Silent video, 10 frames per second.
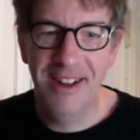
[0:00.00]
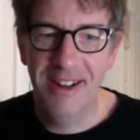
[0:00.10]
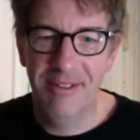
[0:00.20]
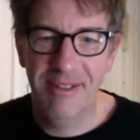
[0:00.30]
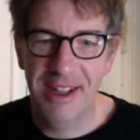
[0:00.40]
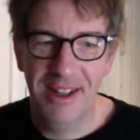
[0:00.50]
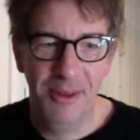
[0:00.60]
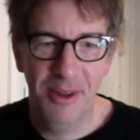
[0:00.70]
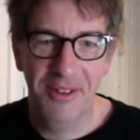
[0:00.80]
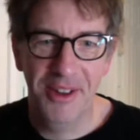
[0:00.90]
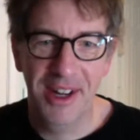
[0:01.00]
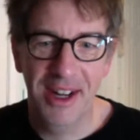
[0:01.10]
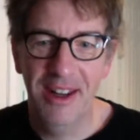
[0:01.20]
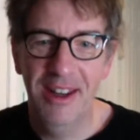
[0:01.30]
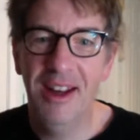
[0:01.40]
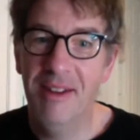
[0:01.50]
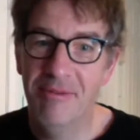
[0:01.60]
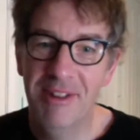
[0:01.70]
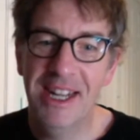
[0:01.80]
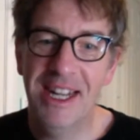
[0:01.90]
don't really know what I'm doing.
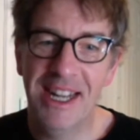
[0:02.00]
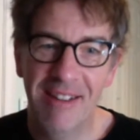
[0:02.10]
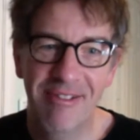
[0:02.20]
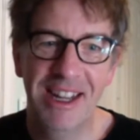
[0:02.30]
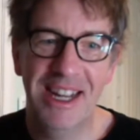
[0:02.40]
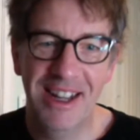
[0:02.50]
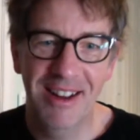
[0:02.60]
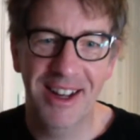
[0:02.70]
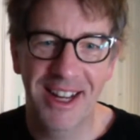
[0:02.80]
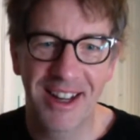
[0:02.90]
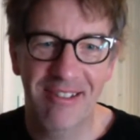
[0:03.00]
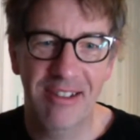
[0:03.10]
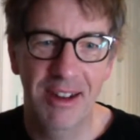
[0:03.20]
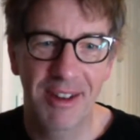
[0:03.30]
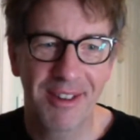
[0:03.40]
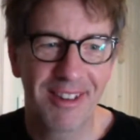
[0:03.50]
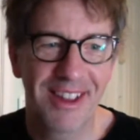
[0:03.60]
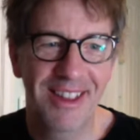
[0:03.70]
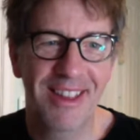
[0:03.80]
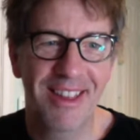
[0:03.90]
I'm really, really liking the grass.
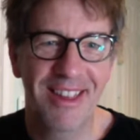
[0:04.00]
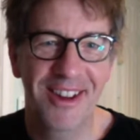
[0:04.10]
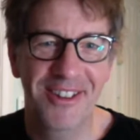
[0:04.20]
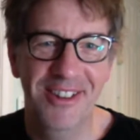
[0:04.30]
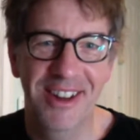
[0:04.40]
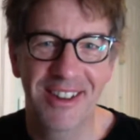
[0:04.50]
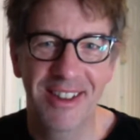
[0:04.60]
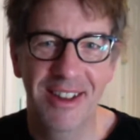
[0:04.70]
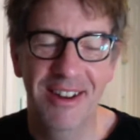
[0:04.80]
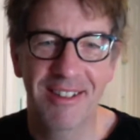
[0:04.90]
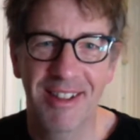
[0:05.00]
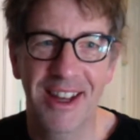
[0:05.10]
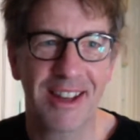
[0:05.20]
This is so nice. Oh, thanks.